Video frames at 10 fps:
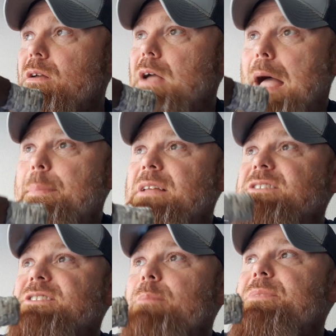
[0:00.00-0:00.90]
I mean,
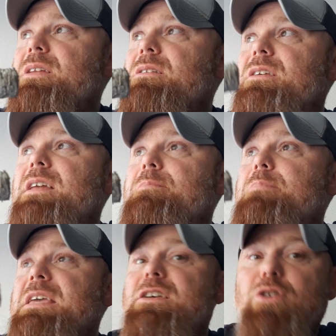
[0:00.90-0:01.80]
something can
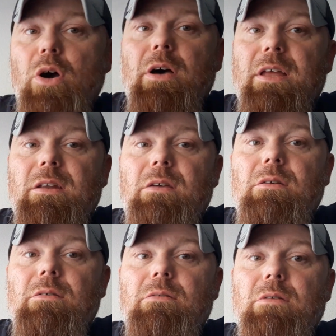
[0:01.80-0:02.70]
be good,
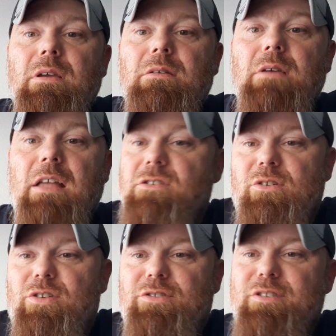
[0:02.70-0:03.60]
and you
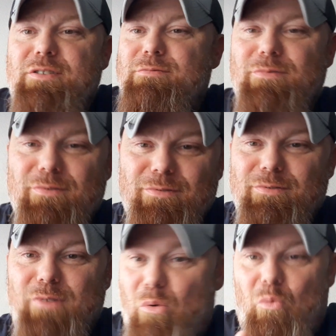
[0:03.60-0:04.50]
just
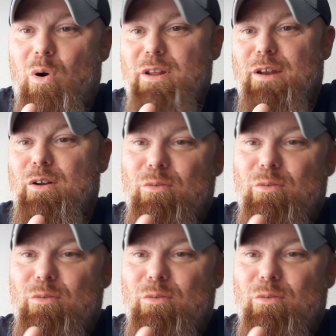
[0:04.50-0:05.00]
Don't want it no